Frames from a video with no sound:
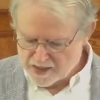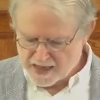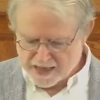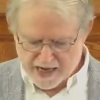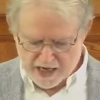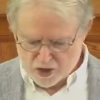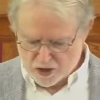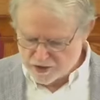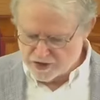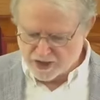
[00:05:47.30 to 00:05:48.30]

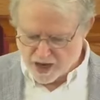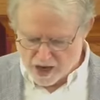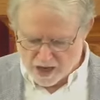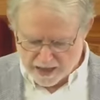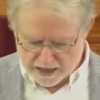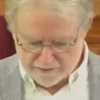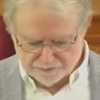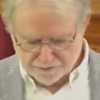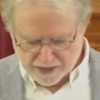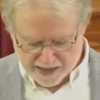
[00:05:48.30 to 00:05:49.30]
dedication to God,
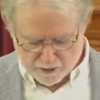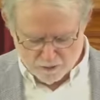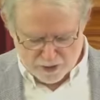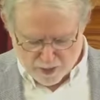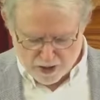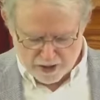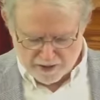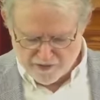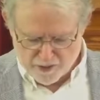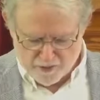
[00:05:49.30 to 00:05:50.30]
and it was
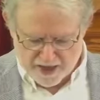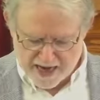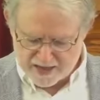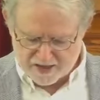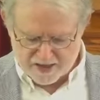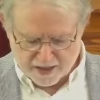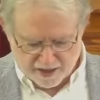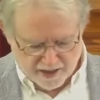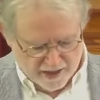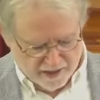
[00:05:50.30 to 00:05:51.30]
part of the
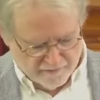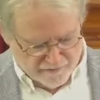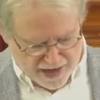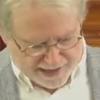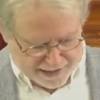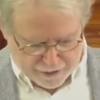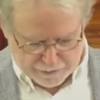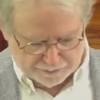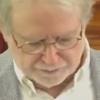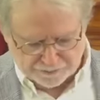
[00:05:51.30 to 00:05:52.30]
monastic
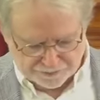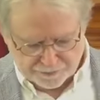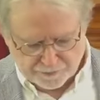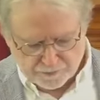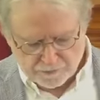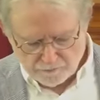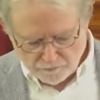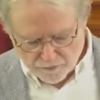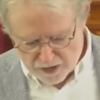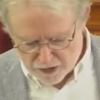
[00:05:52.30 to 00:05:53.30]
vow.
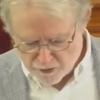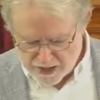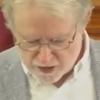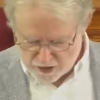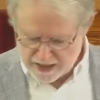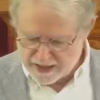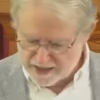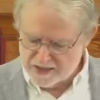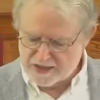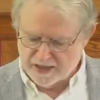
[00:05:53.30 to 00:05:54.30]
So there he
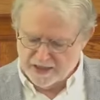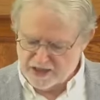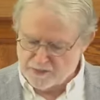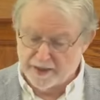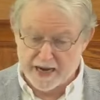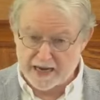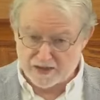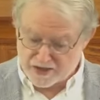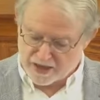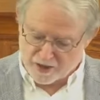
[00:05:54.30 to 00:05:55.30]
is in his
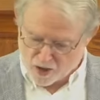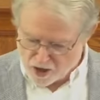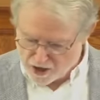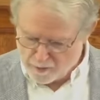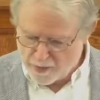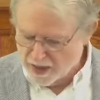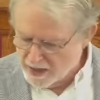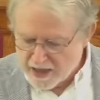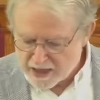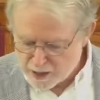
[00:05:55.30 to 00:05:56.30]
monastic garb,
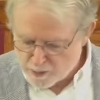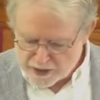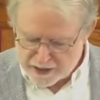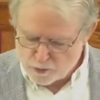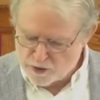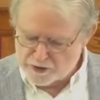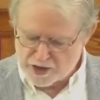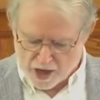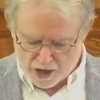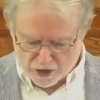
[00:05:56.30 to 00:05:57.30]
complete
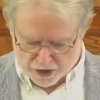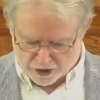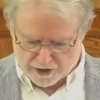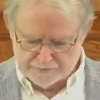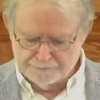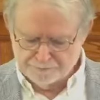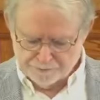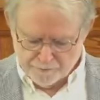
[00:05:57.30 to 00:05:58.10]
with tonsure,